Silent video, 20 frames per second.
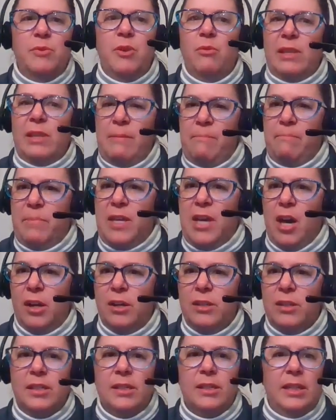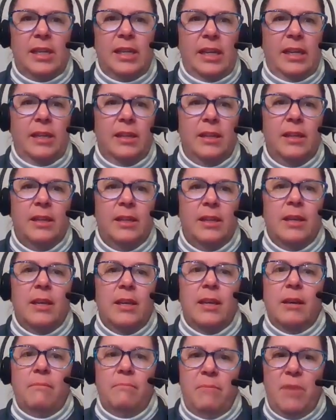We know limpiar, to clean,
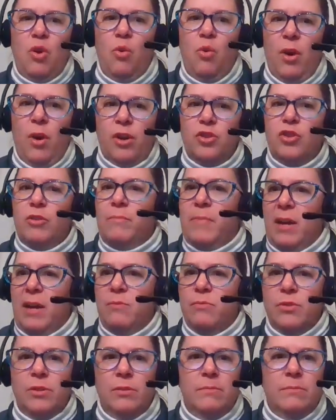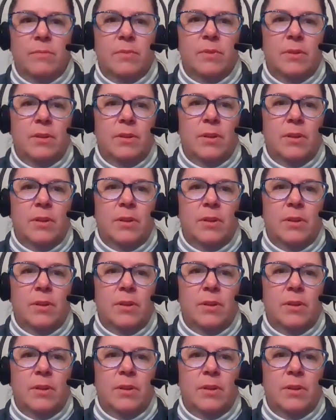mi cuarto, my room,